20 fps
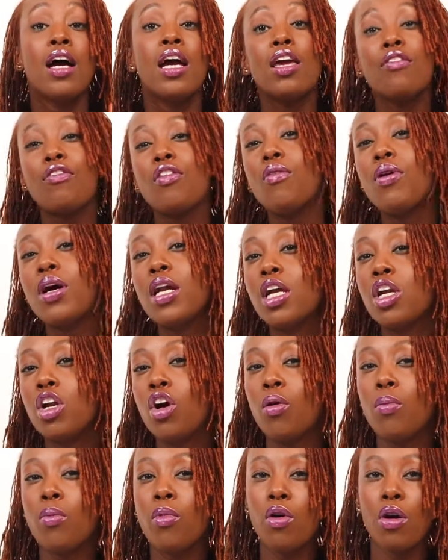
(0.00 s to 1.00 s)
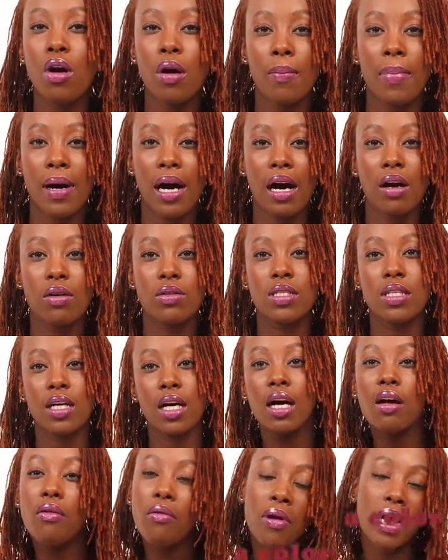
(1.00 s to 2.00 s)
If you want to know more about the
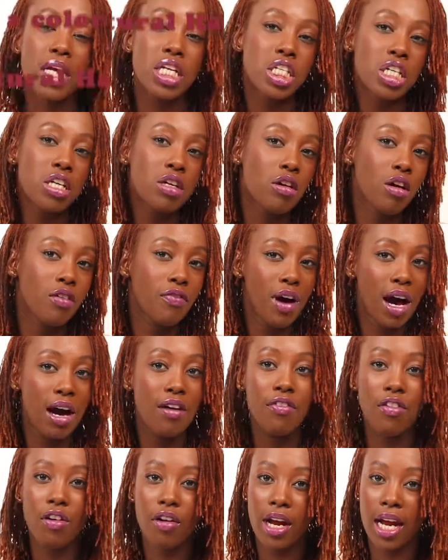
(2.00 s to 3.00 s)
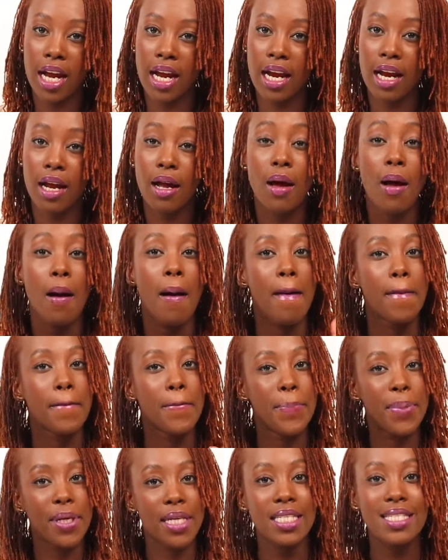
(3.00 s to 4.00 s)
coloration of Afro hair,
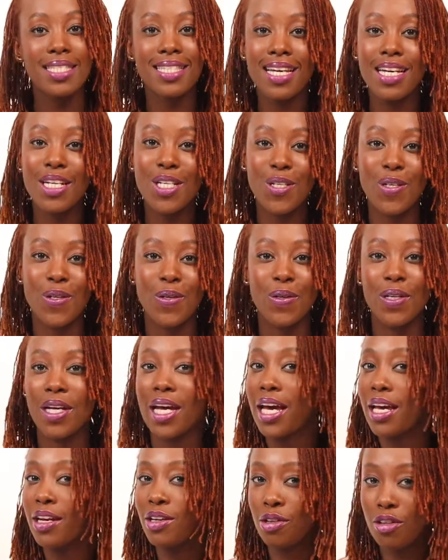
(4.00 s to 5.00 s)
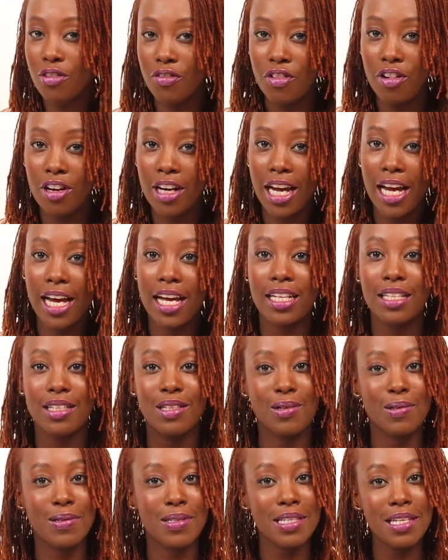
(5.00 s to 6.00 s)
please stay tuned and don't
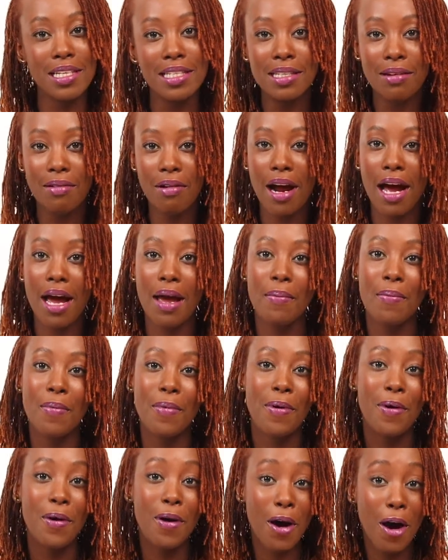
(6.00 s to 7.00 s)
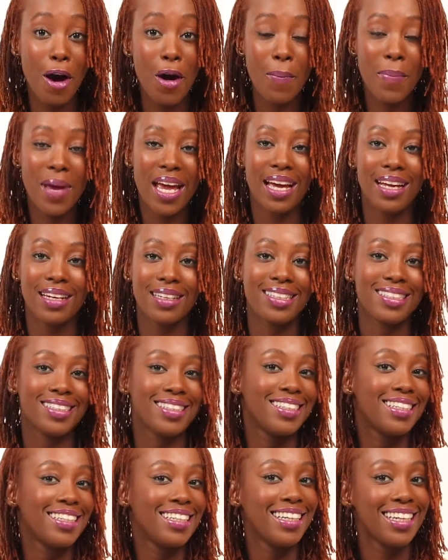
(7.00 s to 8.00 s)
forget to subscribe, comment
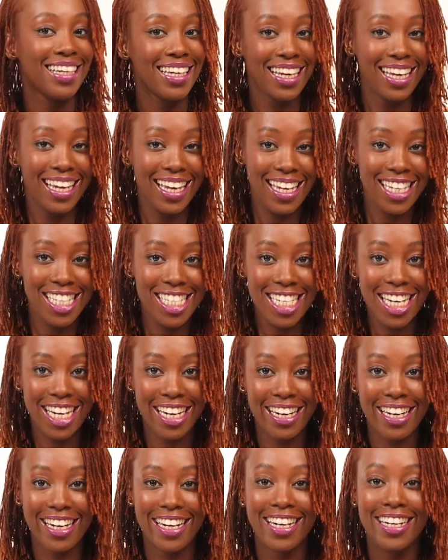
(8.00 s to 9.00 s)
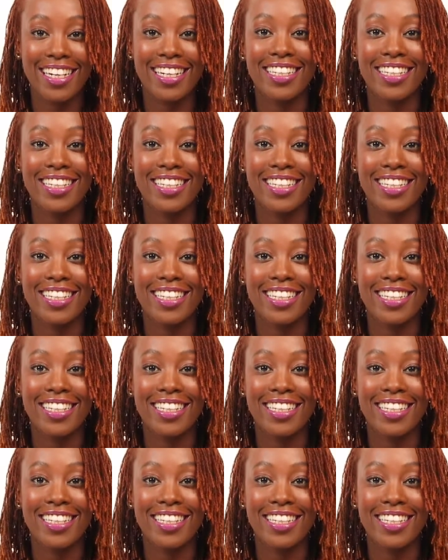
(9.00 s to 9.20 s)
and share.